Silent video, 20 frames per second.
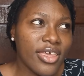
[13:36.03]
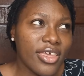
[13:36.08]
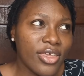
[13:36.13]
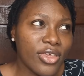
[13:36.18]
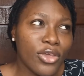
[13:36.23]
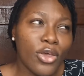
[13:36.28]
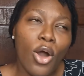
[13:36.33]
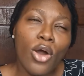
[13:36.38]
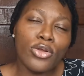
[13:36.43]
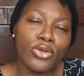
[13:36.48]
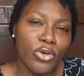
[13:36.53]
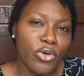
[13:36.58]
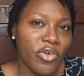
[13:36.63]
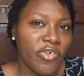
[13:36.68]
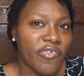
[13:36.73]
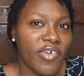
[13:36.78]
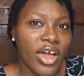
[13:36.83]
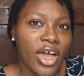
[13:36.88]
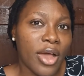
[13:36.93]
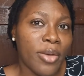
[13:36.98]
Y'all know
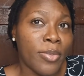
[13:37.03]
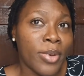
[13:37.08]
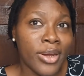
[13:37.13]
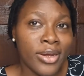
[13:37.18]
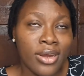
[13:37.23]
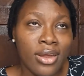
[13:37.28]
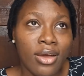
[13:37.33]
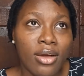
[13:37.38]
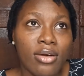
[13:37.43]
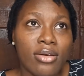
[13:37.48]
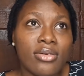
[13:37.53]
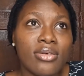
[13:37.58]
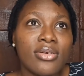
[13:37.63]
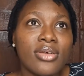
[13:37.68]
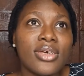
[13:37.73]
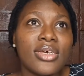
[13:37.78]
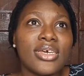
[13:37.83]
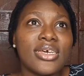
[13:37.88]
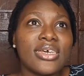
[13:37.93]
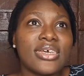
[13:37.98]
Ifaka by now.
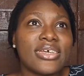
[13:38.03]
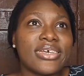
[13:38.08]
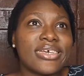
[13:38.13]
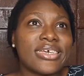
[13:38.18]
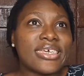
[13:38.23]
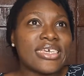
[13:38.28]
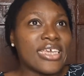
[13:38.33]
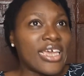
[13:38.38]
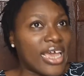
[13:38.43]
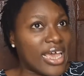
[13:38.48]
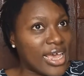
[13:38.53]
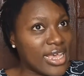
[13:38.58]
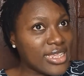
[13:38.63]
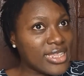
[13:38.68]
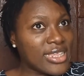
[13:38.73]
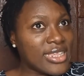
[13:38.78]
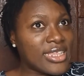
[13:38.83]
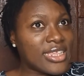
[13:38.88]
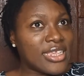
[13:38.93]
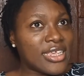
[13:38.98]
Yes.
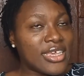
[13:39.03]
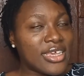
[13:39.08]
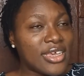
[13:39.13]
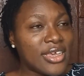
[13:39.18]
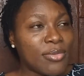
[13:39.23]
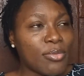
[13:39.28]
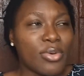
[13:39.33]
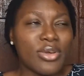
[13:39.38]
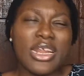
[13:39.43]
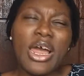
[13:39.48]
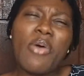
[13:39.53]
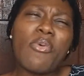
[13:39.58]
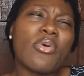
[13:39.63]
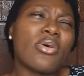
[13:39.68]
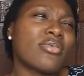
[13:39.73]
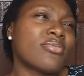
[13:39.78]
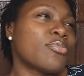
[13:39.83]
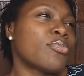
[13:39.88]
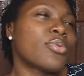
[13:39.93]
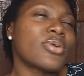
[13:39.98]
But
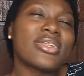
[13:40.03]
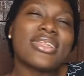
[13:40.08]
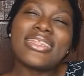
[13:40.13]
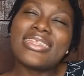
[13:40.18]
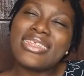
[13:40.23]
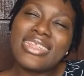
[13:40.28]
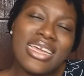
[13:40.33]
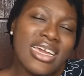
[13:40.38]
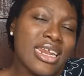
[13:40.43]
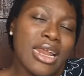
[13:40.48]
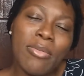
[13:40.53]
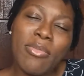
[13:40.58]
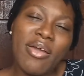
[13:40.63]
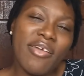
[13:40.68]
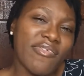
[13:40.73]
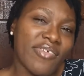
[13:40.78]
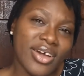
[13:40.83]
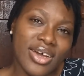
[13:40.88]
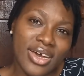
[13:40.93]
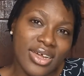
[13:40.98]
thinking about
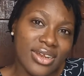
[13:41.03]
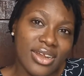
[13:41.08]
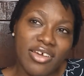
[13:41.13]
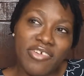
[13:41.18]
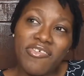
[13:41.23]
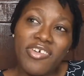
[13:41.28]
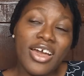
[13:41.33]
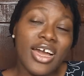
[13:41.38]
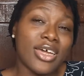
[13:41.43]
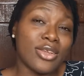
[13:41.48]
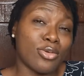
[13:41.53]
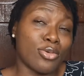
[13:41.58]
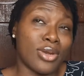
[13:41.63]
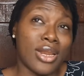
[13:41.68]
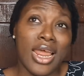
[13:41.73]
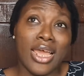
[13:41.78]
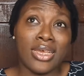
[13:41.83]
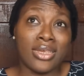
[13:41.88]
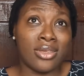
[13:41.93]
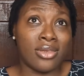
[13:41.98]
Ifaka now, Ifaka don't
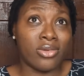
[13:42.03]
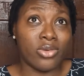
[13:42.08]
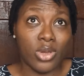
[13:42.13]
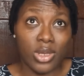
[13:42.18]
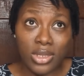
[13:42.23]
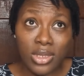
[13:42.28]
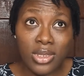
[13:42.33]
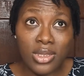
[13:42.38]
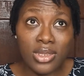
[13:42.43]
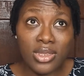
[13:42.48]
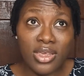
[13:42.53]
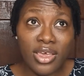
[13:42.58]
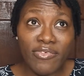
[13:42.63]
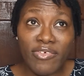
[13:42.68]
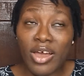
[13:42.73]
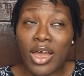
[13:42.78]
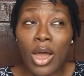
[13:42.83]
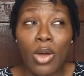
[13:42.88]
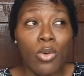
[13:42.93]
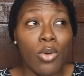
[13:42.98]
like stress.
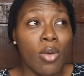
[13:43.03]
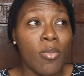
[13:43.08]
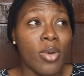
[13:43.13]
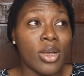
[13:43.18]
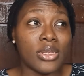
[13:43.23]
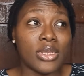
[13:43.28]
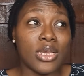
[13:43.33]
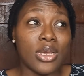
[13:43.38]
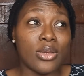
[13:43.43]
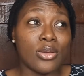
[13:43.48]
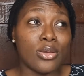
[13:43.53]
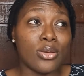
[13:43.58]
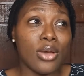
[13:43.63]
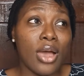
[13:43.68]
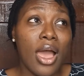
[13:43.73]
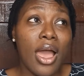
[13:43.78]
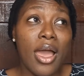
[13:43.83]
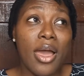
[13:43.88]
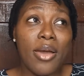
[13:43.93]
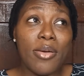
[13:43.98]
Ifaka will come and tell you,
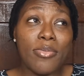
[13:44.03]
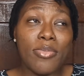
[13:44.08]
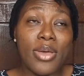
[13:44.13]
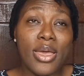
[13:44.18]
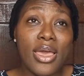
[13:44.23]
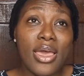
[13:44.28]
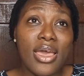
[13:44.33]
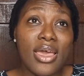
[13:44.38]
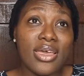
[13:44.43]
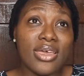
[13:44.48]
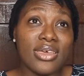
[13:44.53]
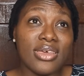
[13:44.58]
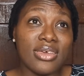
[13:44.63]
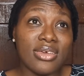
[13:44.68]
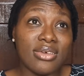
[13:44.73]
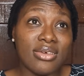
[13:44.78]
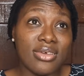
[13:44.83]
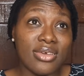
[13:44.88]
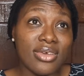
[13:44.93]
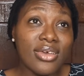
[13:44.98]
beg
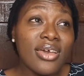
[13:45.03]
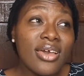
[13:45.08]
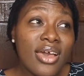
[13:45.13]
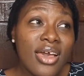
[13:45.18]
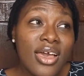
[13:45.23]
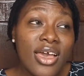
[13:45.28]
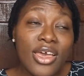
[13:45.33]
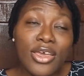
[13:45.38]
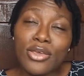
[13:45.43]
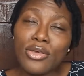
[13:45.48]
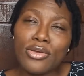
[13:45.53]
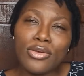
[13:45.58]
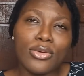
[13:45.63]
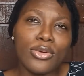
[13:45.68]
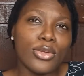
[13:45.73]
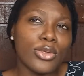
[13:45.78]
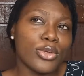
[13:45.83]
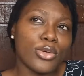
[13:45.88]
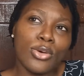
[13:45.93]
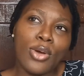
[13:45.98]
you.
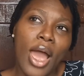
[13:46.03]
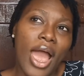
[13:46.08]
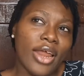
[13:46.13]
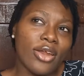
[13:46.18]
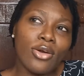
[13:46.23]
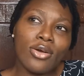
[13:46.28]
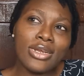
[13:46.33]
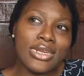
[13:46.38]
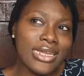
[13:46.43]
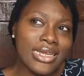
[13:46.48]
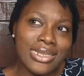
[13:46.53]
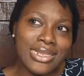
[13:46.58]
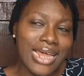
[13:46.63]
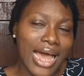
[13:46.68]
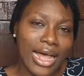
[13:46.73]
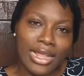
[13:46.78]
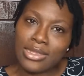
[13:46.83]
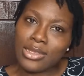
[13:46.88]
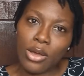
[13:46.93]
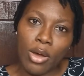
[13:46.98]
So I don't need
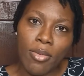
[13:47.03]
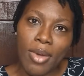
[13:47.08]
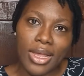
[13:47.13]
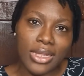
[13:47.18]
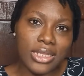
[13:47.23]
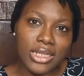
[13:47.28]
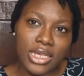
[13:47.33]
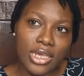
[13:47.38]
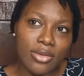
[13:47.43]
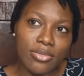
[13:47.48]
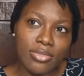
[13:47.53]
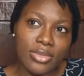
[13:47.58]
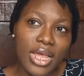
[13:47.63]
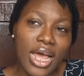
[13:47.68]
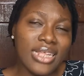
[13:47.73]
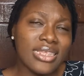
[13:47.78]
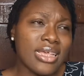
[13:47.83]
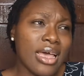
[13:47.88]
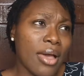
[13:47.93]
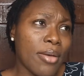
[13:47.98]
that on my team.
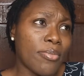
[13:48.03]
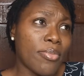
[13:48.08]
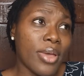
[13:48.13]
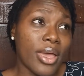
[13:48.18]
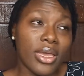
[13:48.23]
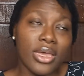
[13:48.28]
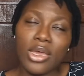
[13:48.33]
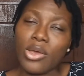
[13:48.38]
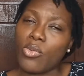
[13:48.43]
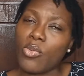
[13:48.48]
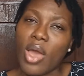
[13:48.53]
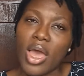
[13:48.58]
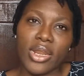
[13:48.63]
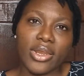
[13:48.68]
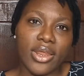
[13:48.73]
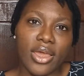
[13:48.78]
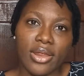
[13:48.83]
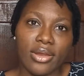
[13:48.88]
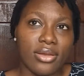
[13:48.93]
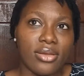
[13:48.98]
That are begging, we are
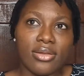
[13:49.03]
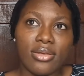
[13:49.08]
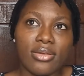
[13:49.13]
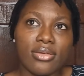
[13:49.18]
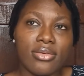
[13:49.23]
dead.